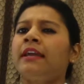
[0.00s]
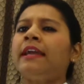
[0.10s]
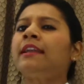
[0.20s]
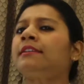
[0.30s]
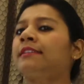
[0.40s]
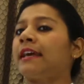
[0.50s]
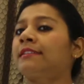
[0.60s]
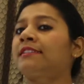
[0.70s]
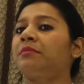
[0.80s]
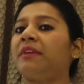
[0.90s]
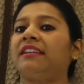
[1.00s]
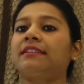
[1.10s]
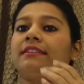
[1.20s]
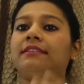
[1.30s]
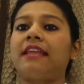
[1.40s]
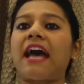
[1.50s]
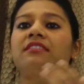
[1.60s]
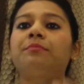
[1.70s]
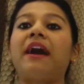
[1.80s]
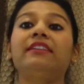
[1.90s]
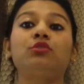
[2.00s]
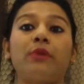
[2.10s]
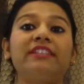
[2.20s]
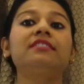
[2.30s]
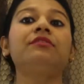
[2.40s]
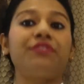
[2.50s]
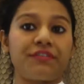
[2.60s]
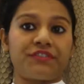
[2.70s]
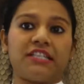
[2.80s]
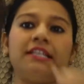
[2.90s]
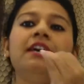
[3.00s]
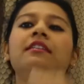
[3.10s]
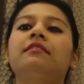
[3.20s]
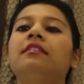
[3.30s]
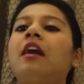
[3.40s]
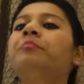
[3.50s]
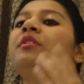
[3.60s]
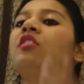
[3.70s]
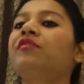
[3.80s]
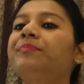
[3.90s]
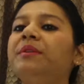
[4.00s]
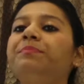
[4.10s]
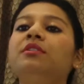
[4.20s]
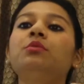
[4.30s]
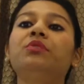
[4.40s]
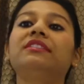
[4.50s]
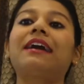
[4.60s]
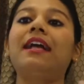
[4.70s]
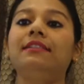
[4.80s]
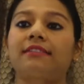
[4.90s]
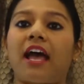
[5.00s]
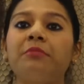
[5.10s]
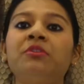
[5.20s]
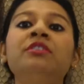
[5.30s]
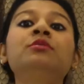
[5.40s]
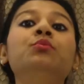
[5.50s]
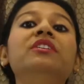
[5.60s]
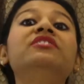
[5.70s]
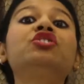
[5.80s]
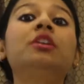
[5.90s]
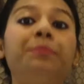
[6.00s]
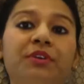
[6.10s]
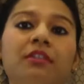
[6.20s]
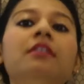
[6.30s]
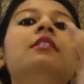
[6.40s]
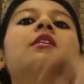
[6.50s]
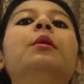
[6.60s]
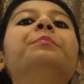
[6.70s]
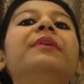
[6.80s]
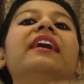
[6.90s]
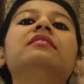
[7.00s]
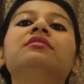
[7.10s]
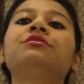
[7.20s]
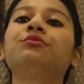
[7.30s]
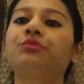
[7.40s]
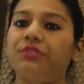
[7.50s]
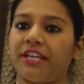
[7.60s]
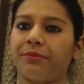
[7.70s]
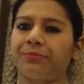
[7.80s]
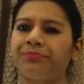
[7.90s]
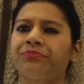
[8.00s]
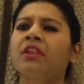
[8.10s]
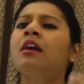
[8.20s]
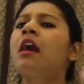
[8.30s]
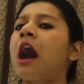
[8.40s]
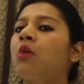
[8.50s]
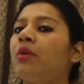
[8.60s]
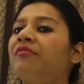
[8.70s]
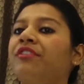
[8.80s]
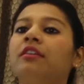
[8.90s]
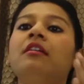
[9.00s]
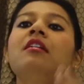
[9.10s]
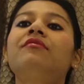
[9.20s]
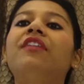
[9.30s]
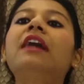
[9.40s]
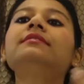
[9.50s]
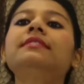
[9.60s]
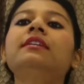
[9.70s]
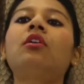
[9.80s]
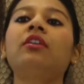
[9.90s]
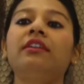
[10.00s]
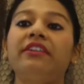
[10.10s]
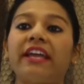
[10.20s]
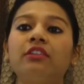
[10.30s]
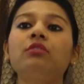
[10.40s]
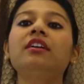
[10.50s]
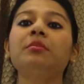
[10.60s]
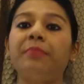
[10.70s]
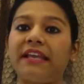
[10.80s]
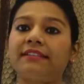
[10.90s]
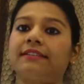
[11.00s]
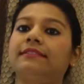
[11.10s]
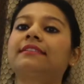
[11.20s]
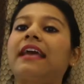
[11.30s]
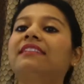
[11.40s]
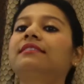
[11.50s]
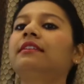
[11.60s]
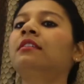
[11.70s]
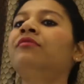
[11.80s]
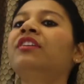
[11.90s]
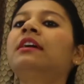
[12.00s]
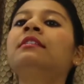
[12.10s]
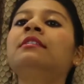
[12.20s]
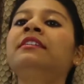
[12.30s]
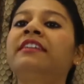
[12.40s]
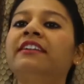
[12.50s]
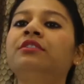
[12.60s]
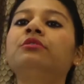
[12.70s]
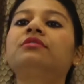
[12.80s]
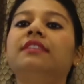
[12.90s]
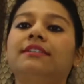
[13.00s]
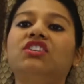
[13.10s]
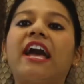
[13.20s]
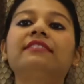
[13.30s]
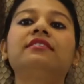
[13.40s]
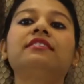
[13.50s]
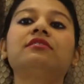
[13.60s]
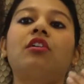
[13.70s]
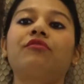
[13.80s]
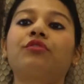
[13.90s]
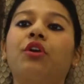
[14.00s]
It is estimated that by 2050, the number of people with Alzheimer's will triple compared to today. However, fasting on a regular basis can significantly reduce the chances of